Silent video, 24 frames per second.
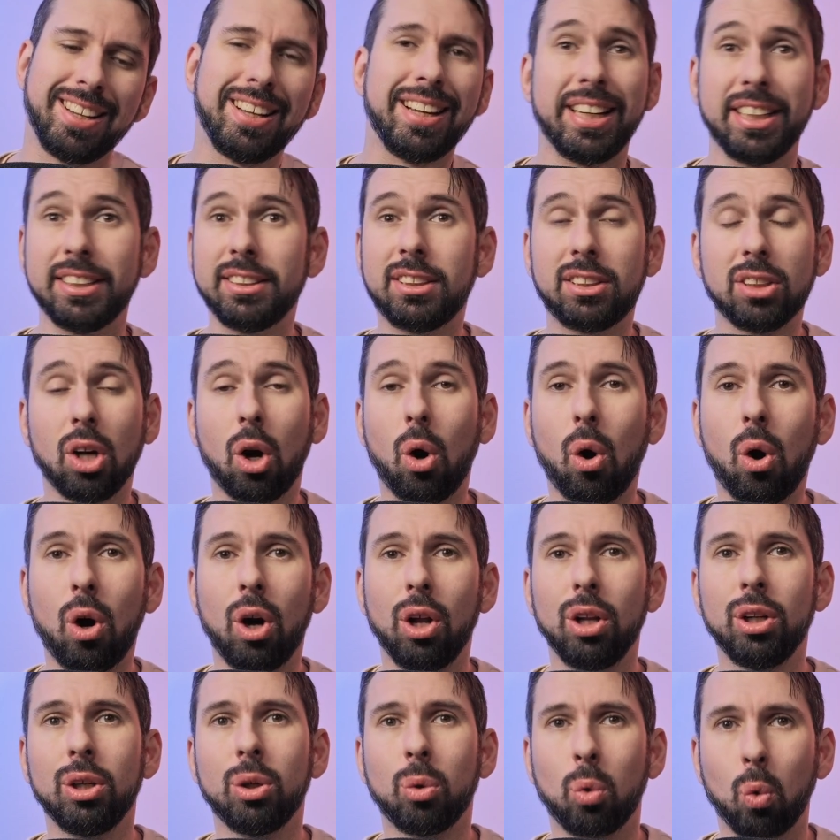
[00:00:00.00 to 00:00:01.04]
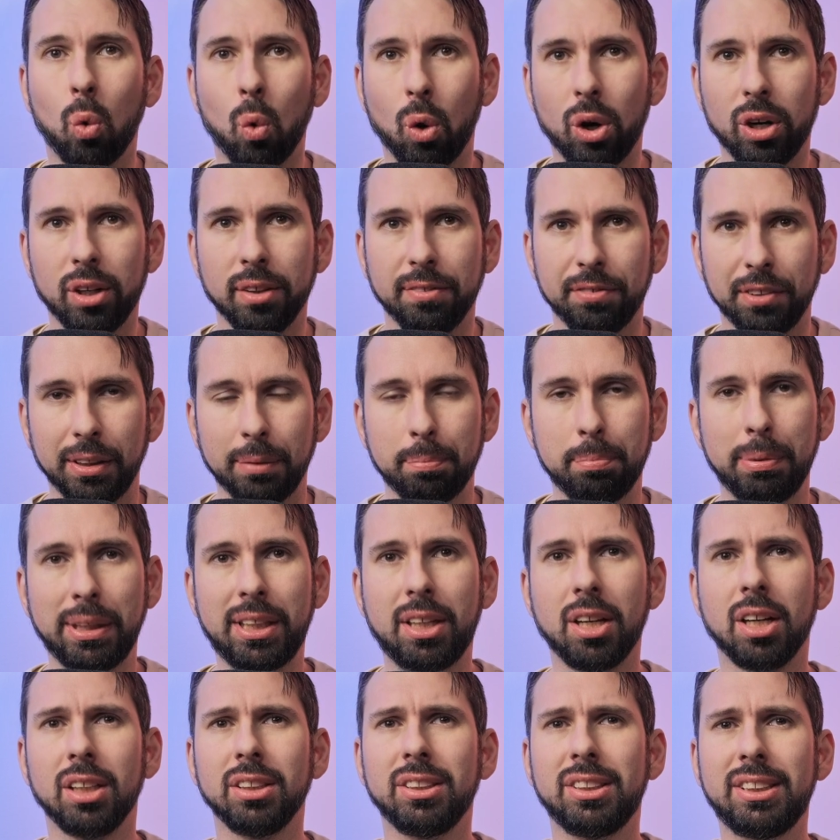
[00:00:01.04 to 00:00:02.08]
it's all worth it
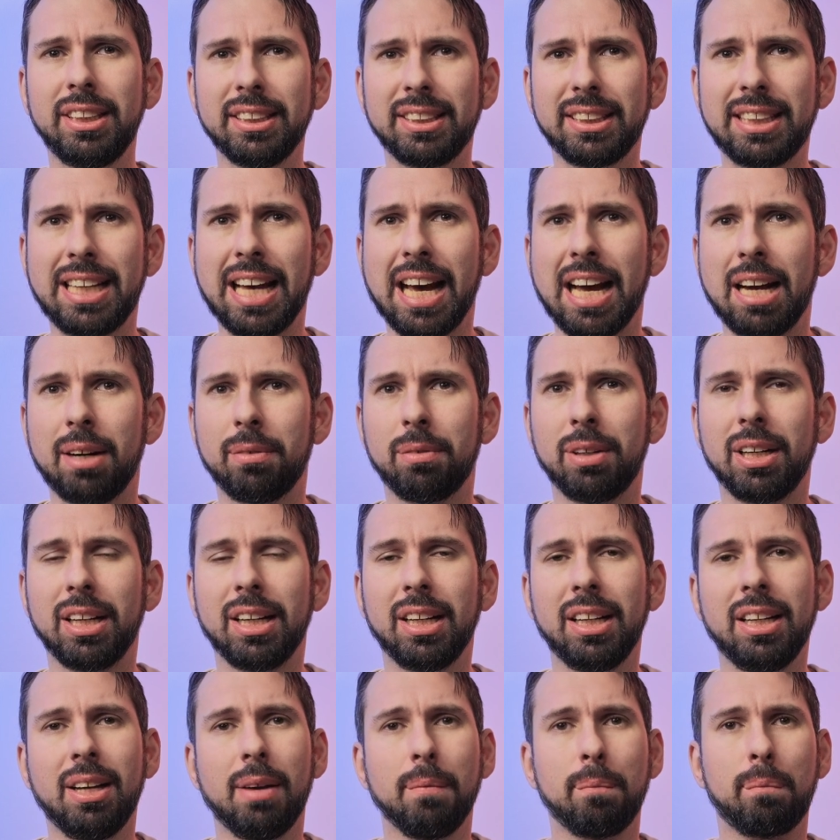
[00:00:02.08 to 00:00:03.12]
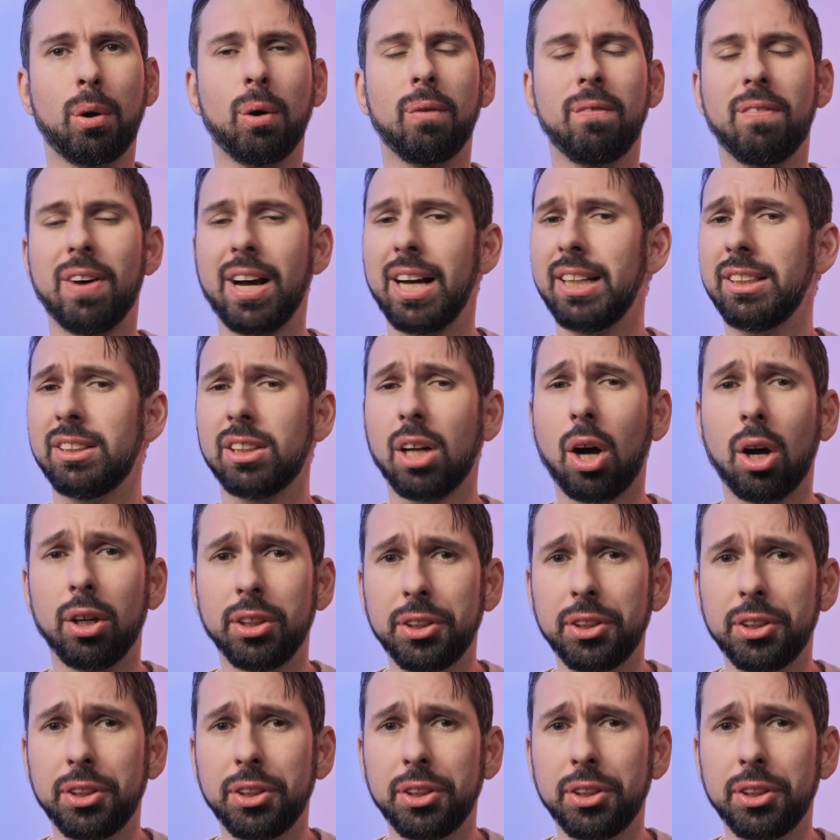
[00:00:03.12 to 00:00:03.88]
because this camera provides a